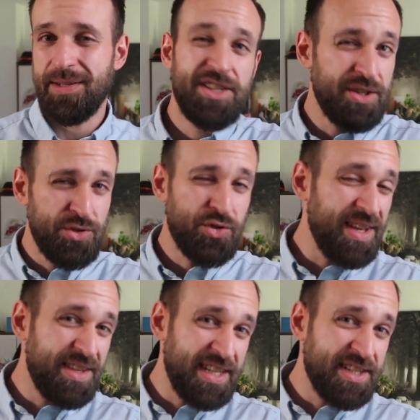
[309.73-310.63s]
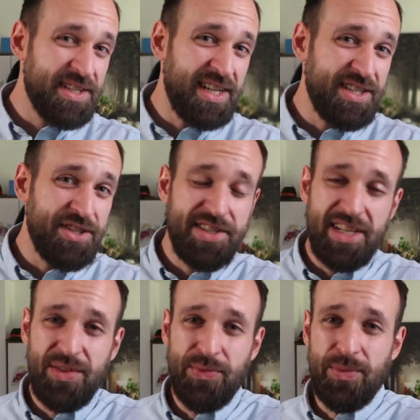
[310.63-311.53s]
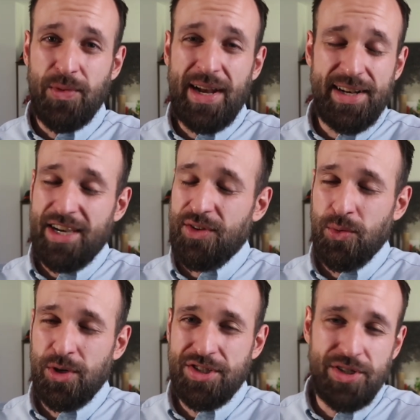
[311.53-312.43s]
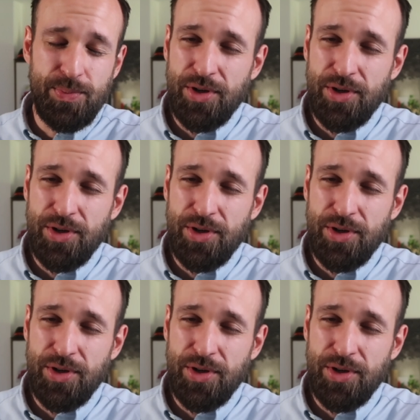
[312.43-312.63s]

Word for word: so try this exercise yourself right now if you want to,